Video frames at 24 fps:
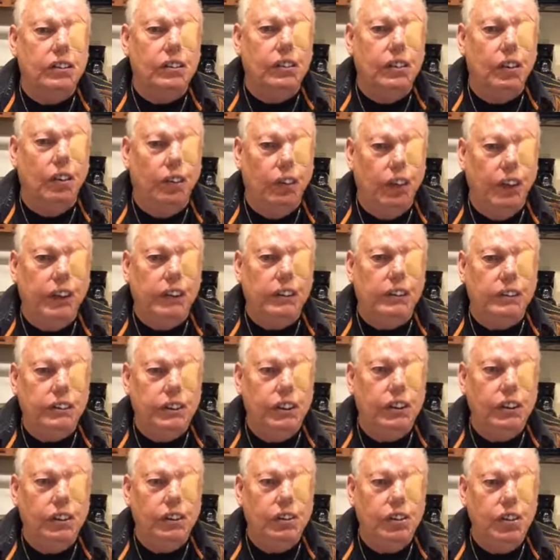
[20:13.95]
the real
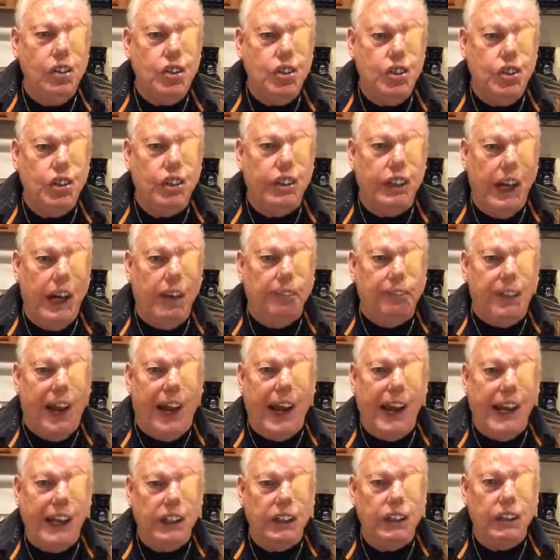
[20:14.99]
you should get
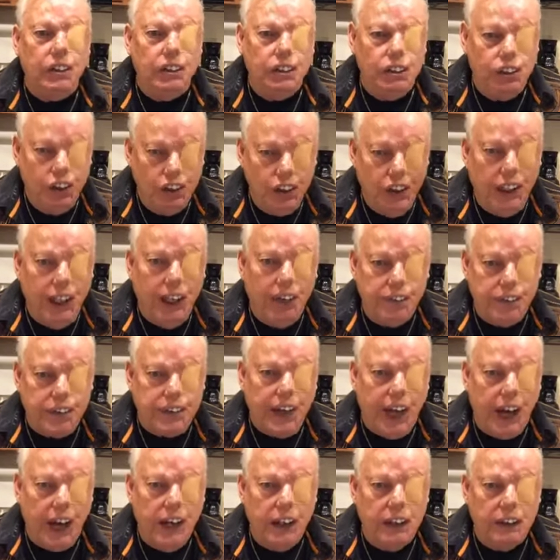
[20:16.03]
mad and should get
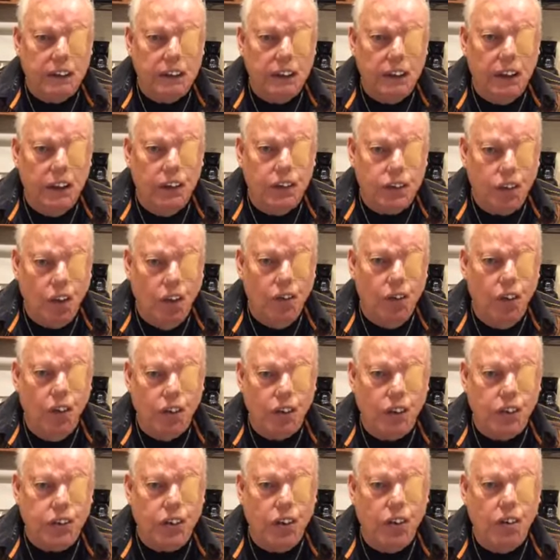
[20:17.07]
upset and so
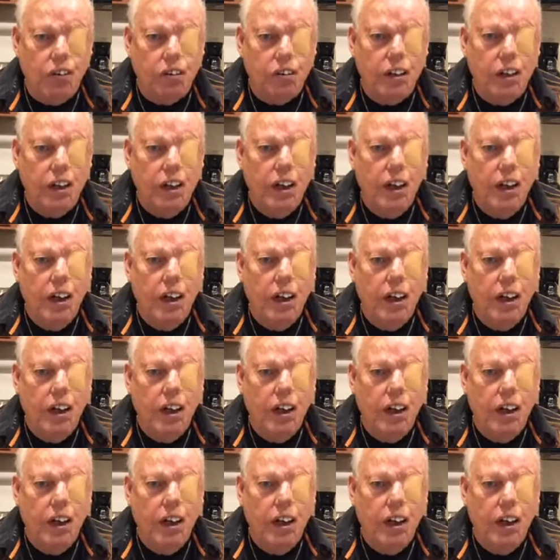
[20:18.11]
forth and so on.